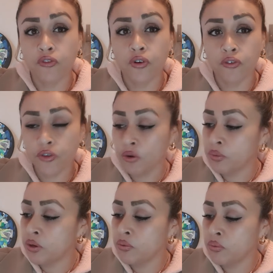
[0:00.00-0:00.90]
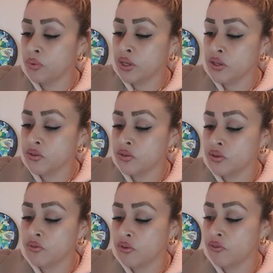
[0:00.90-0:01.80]
Fulfillment. Where's
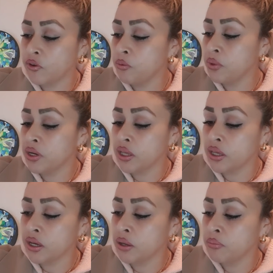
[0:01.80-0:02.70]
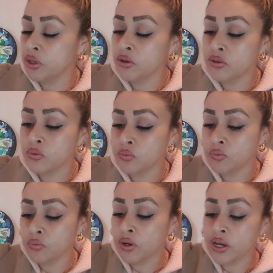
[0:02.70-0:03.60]
the fulfillment here? Because
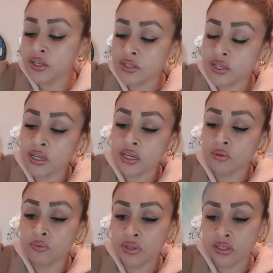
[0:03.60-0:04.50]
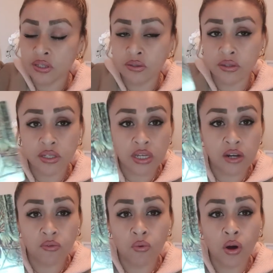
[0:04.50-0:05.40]
what I see with the
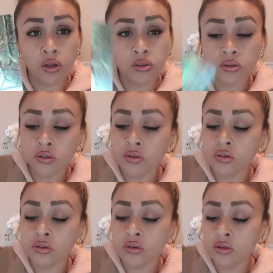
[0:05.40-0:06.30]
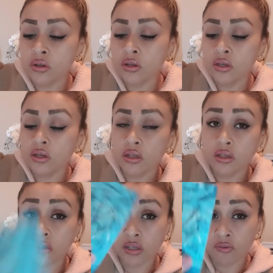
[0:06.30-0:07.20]
Ten of Wands,
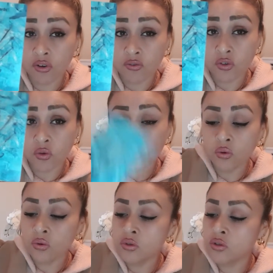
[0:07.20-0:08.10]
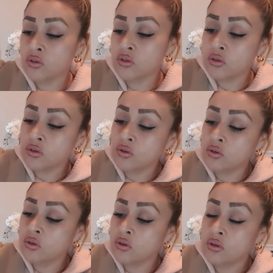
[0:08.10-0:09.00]
the Seven of Swords,
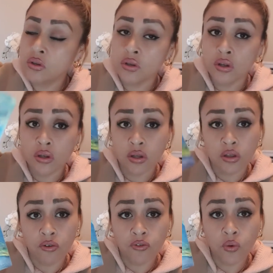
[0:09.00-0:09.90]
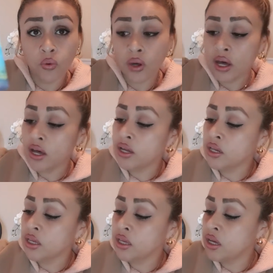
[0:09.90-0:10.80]
the Fool card
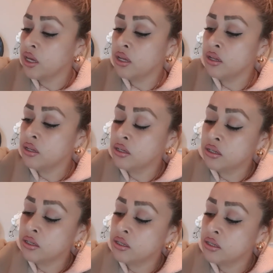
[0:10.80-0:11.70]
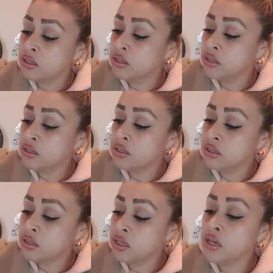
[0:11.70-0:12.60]
here.
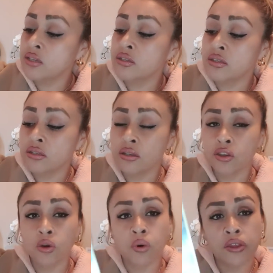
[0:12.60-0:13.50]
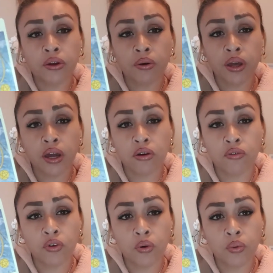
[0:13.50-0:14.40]
Yes, you are the creator
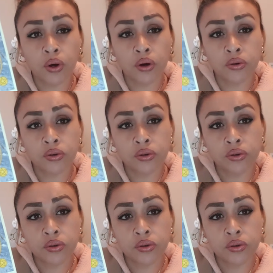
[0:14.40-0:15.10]
of your world.